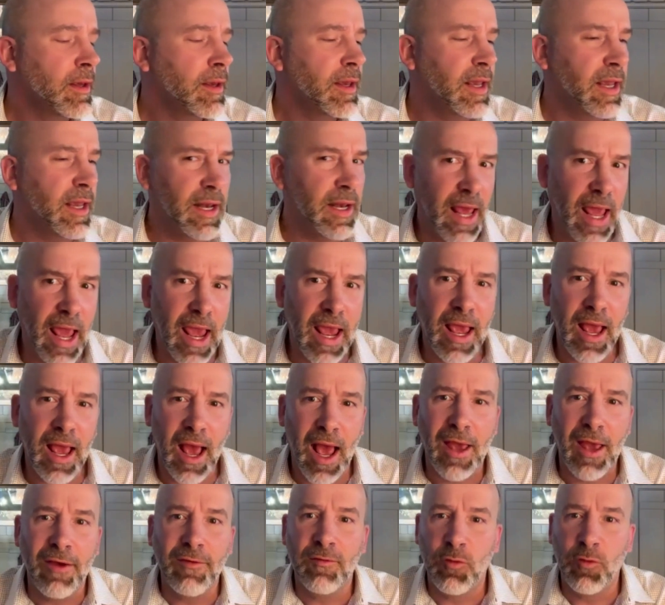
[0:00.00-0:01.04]
in
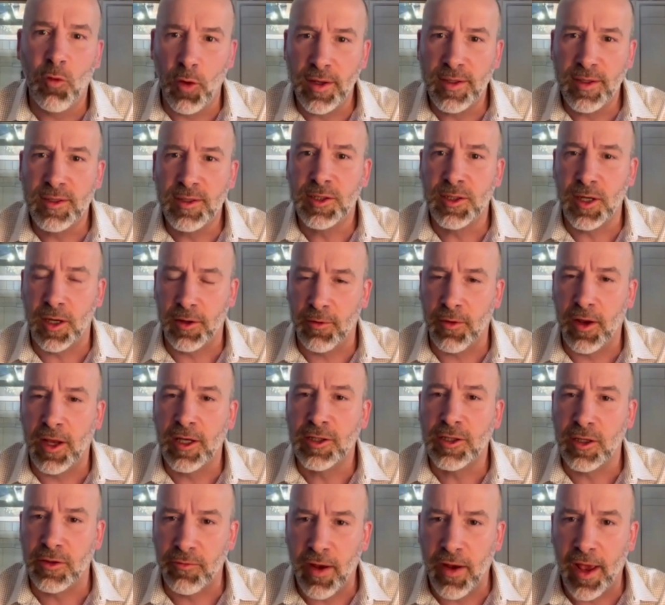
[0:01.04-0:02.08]
AI voice
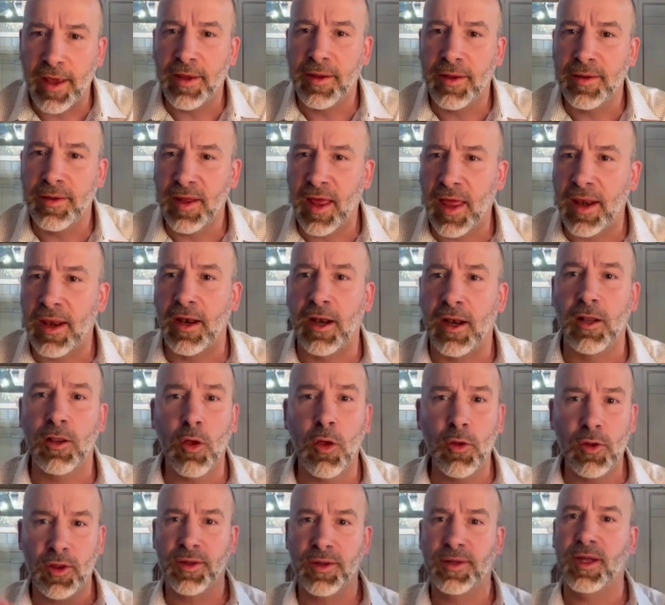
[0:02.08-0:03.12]
generation, right? Because again, in a
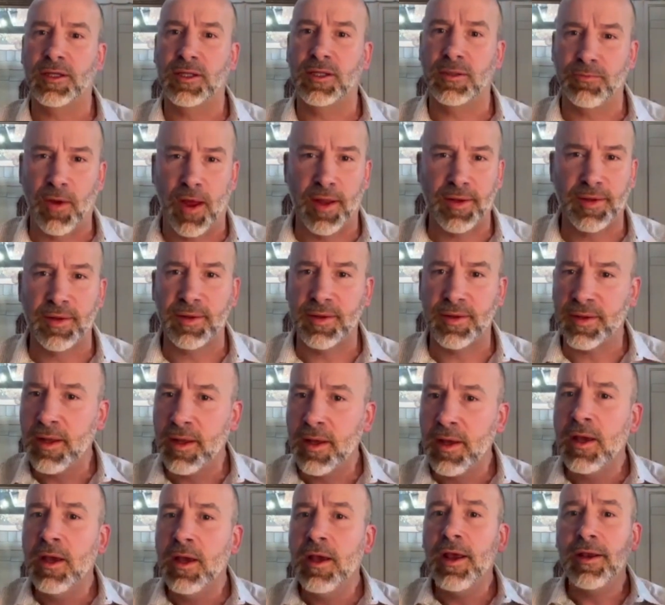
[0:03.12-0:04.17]
localization process,
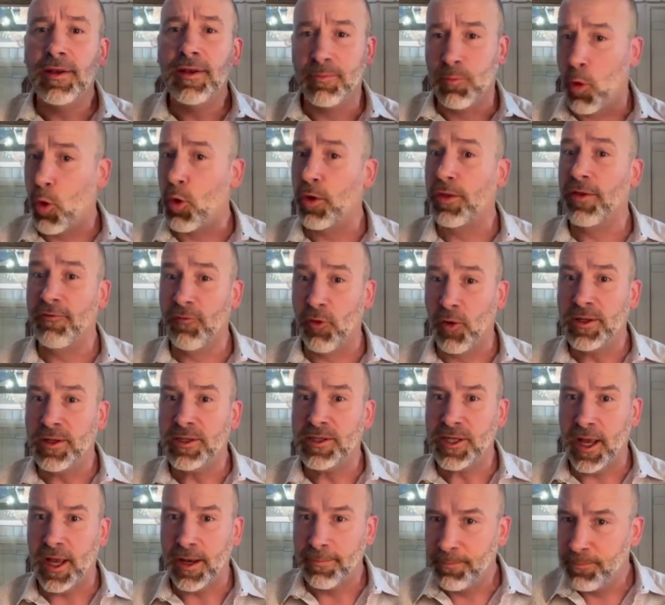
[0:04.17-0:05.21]
it's more than voice
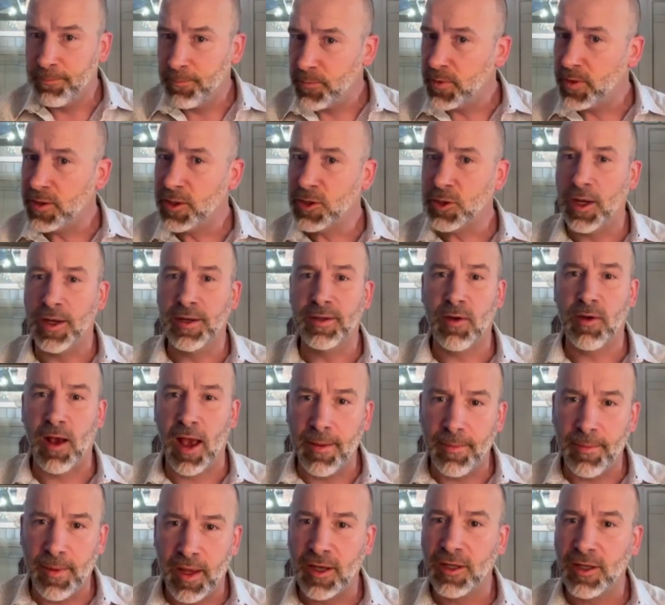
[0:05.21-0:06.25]
gen,
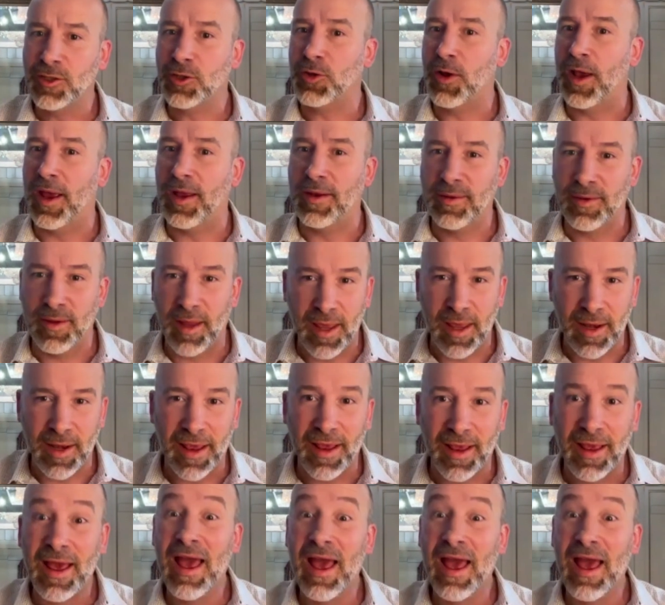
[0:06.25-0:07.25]
transcribing, translating,